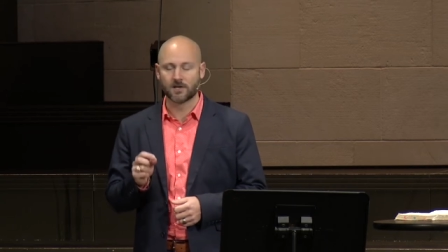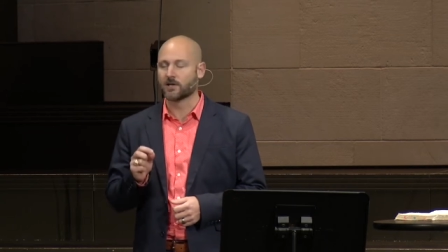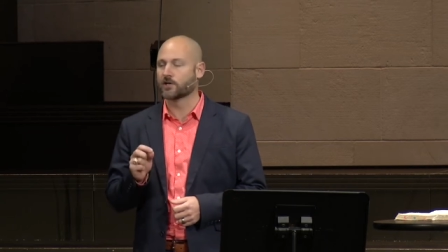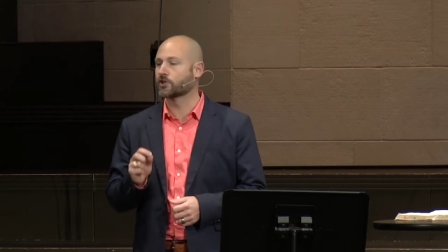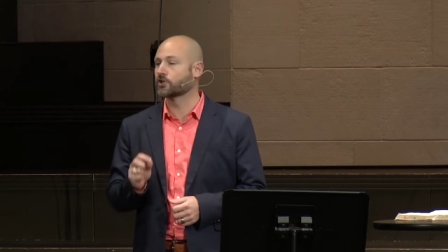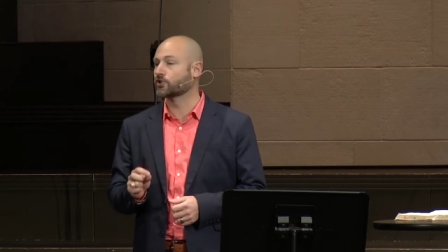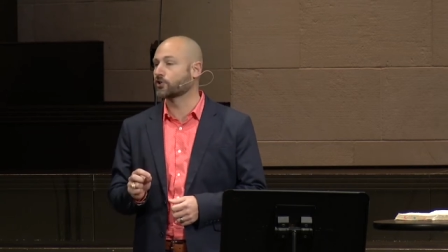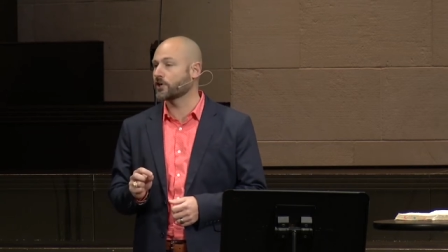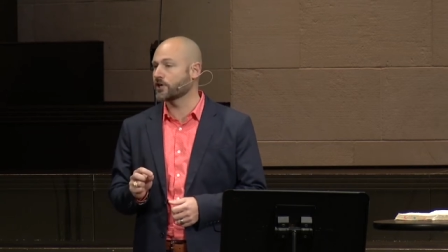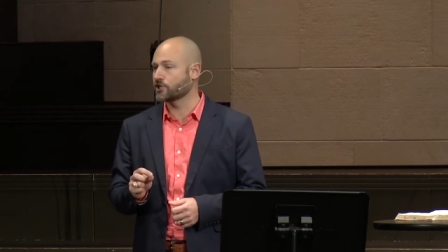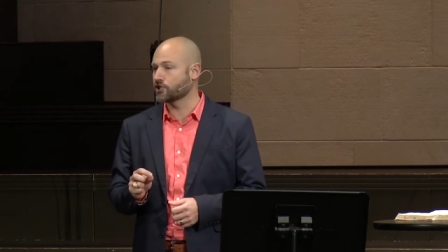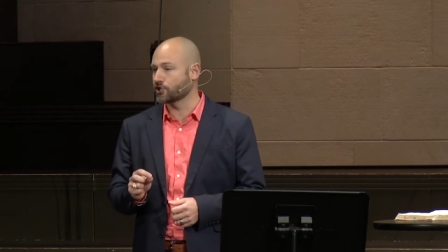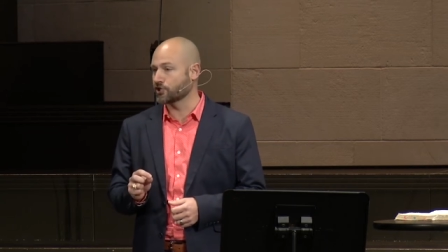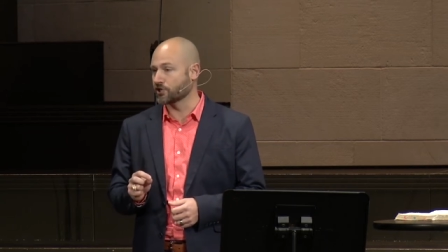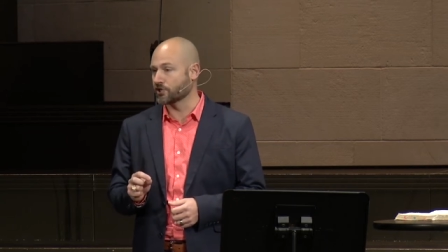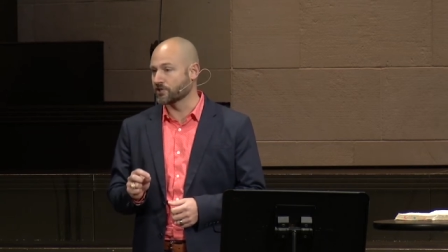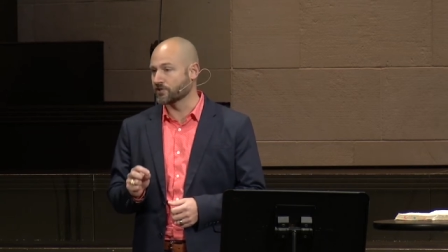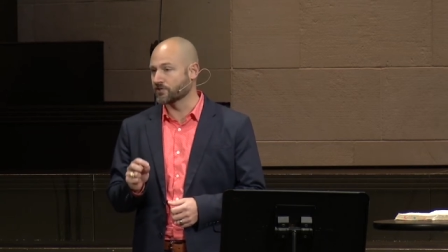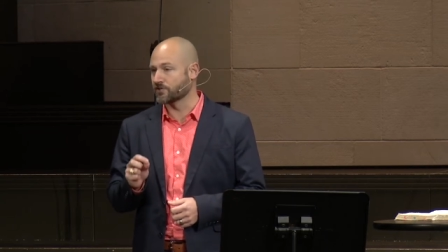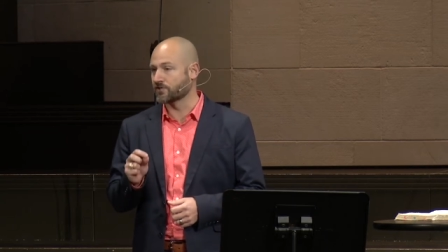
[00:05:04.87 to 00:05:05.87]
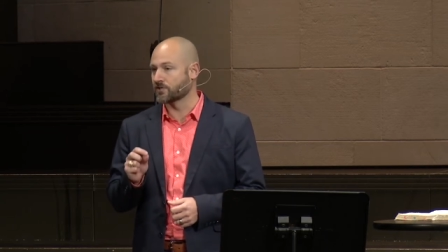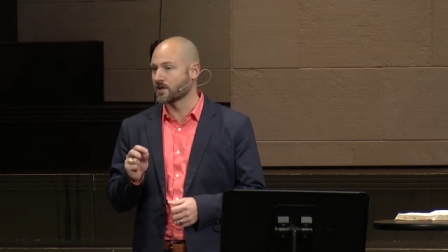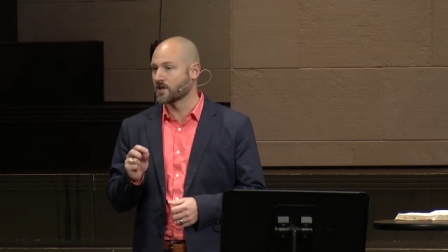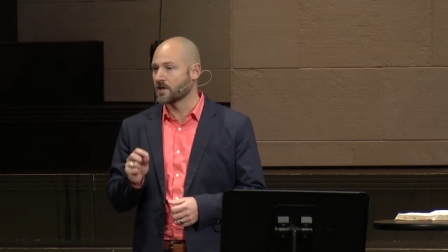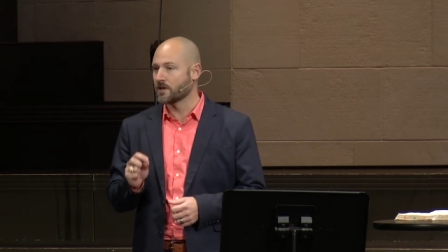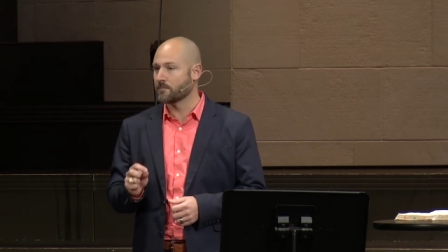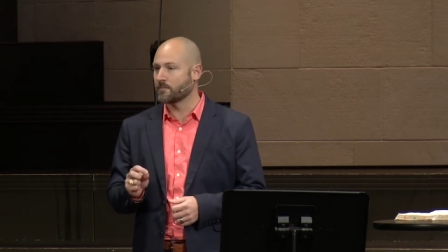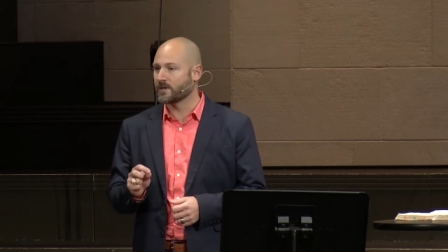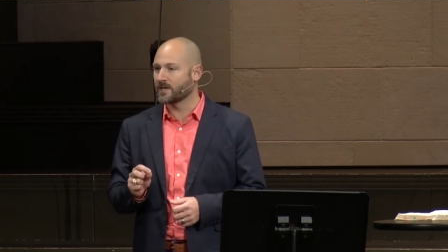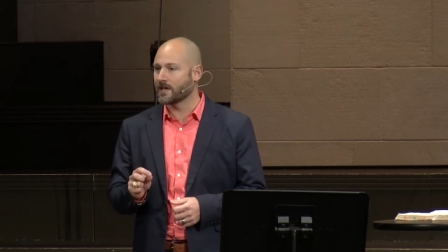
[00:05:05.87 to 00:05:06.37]
Christians
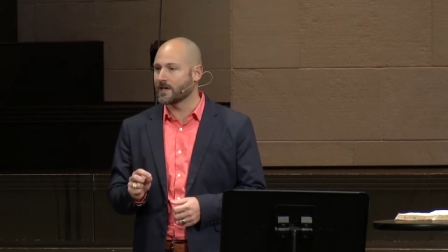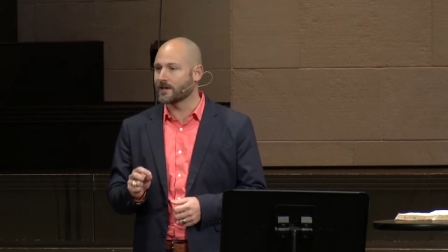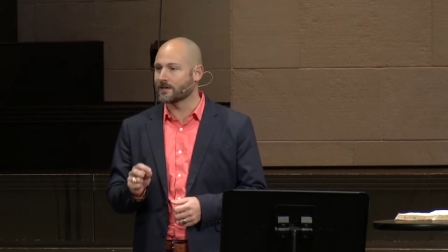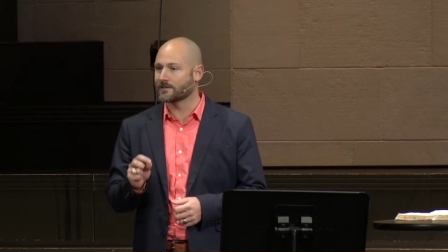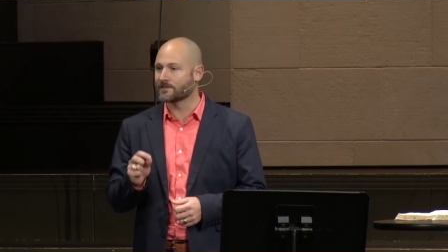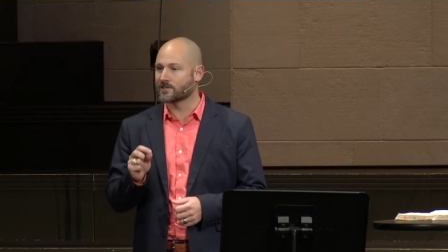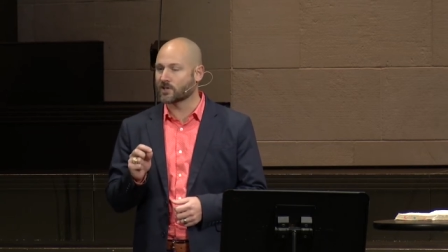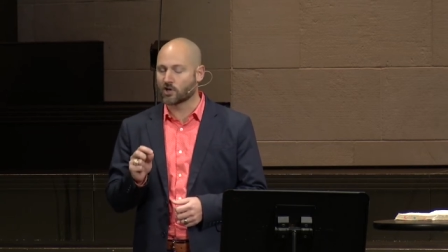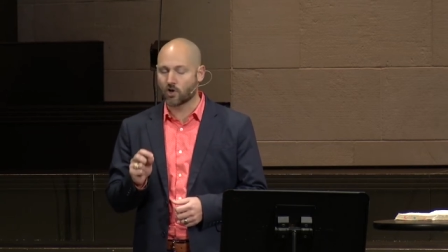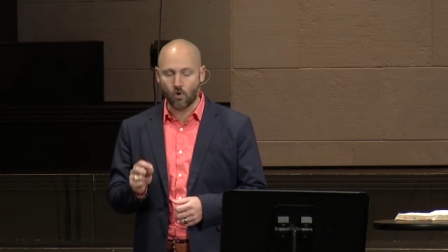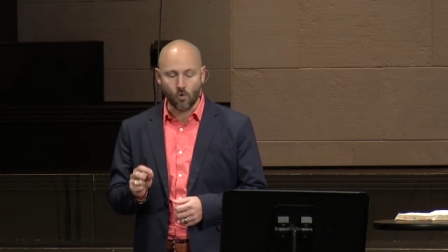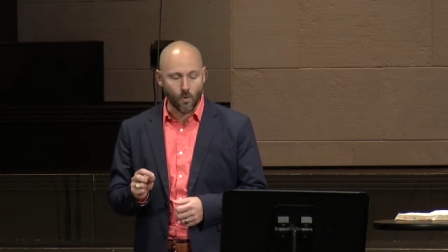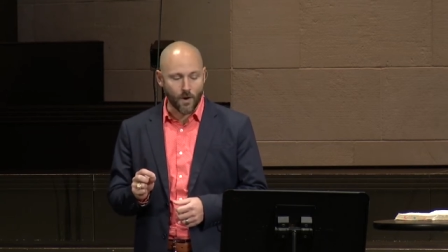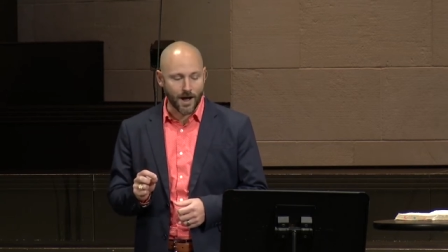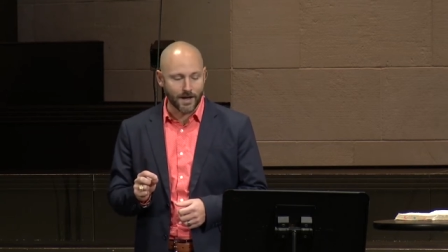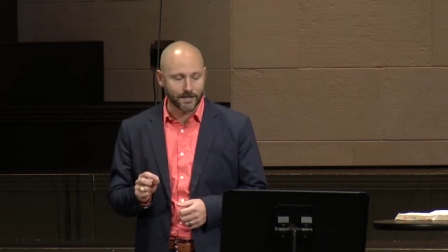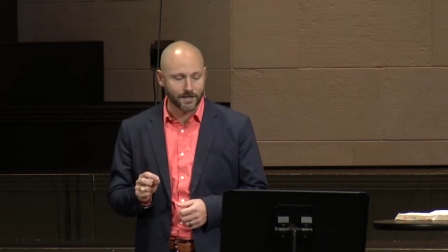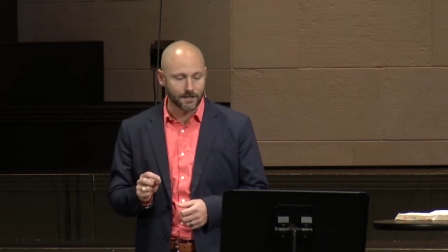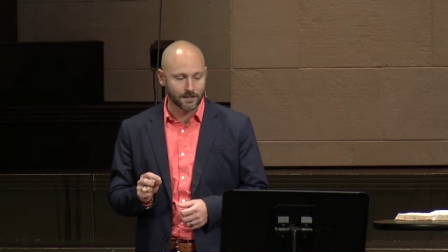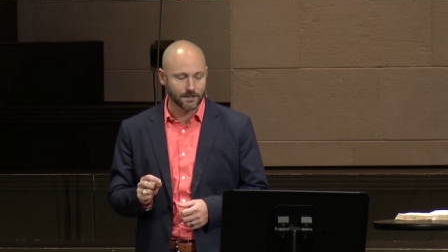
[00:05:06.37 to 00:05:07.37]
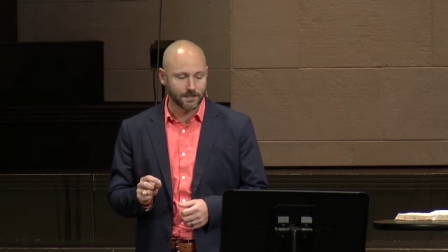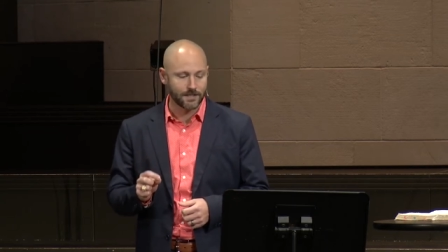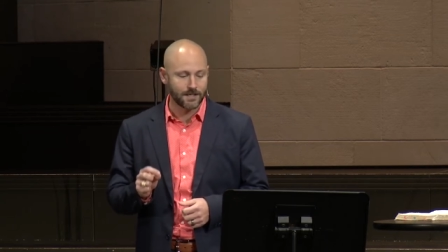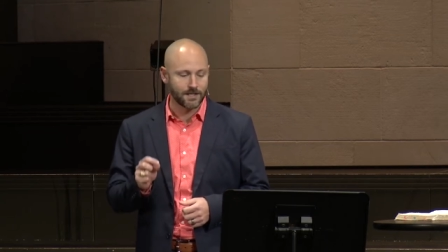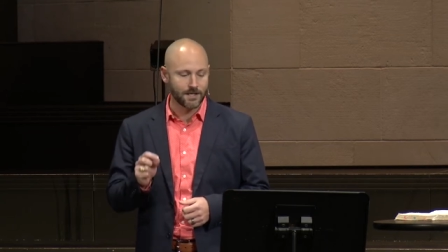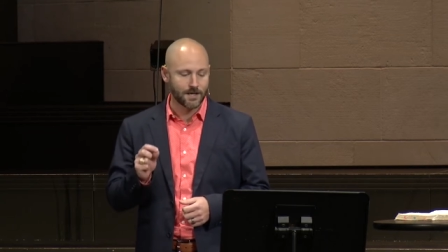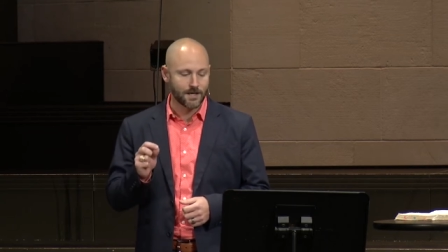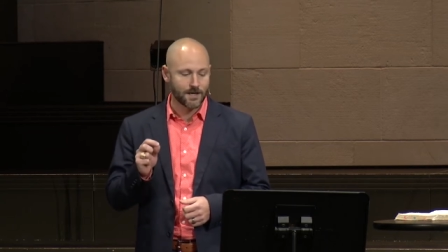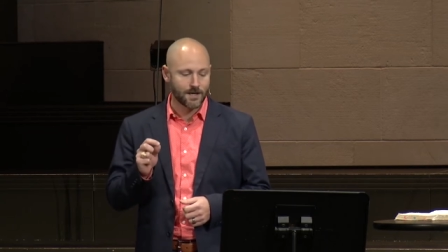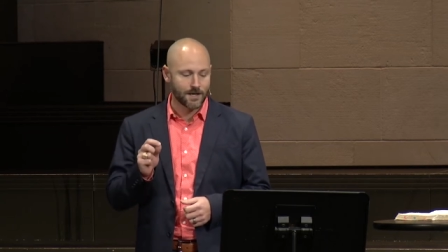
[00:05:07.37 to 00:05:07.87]
began to quietly